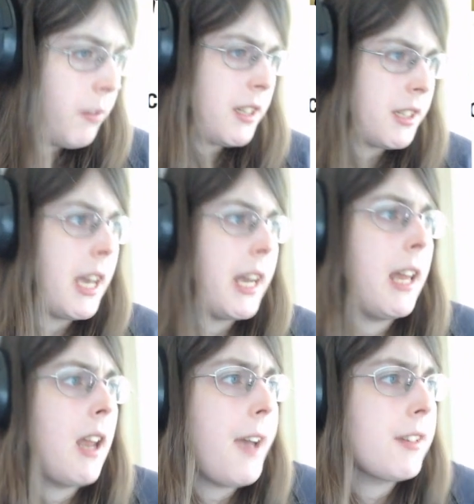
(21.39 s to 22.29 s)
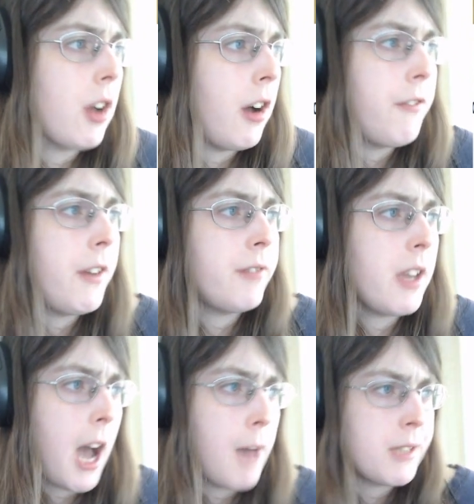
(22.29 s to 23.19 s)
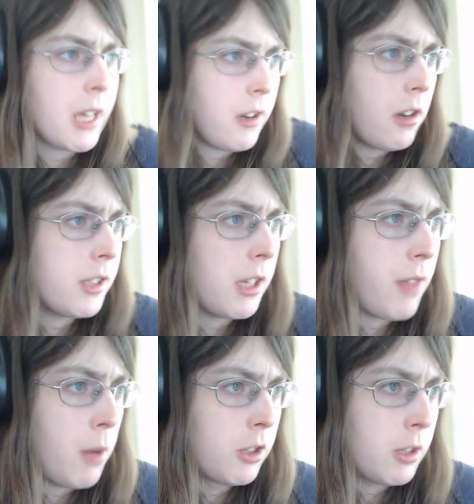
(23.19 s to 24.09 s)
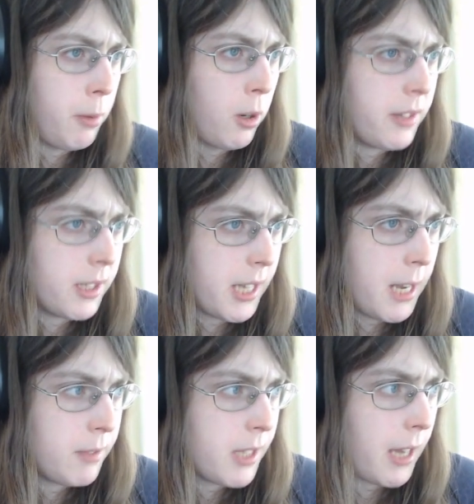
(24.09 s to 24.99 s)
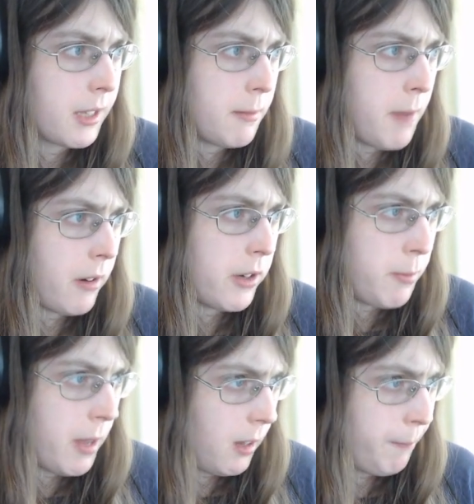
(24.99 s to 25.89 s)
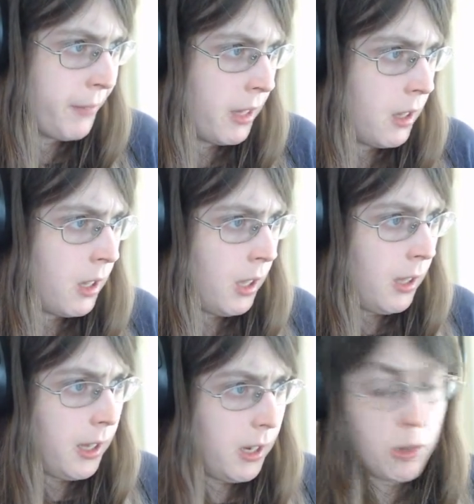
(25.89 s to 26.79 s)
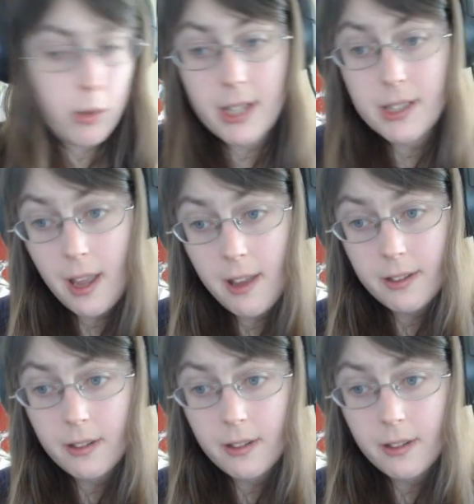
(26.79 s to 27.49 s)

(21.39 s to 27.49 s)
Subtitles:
CNN asked all 50 GOP senators if they will support the same-sex marriage bill. Here's where they stand.